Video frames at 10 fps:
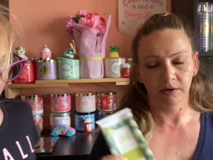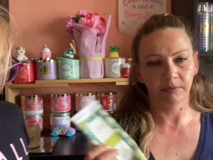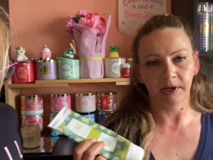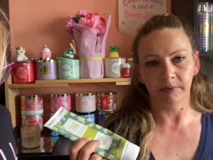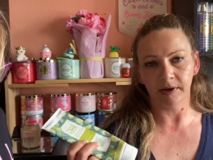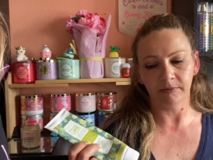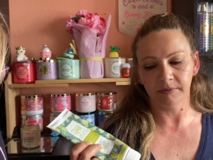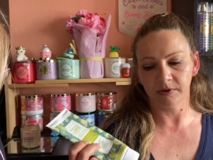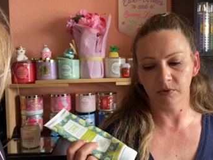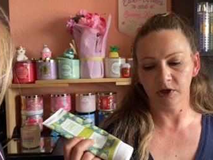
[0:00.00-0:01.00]
but I
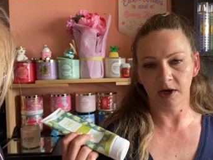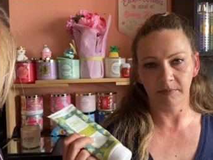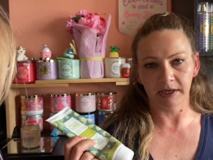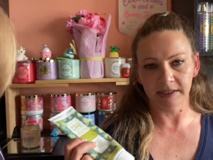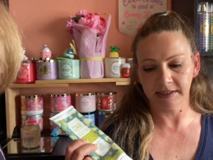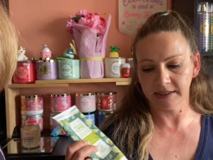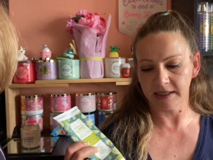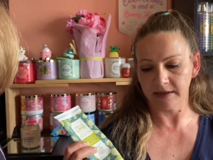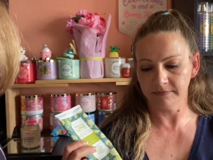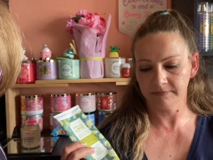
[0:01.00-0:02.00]
probably would not buy this
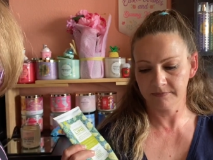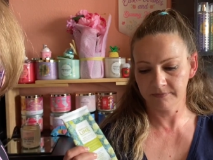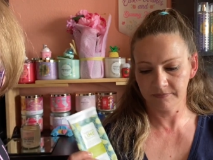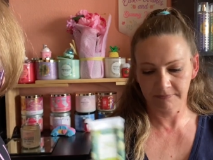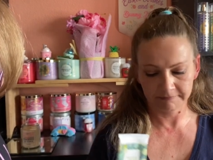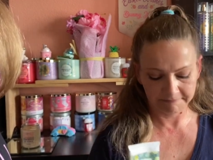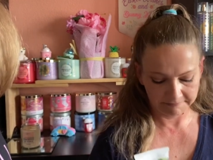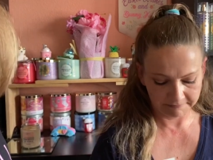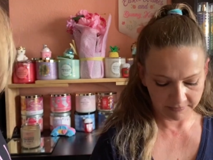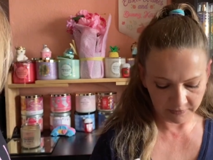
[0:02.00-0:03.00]
again. You
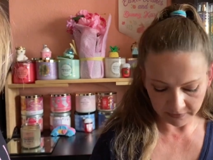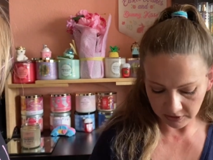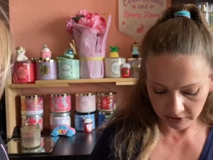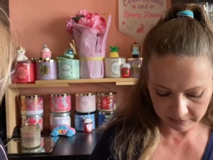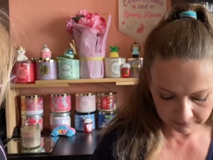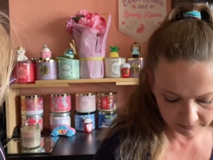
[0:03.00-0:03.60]
found the lid?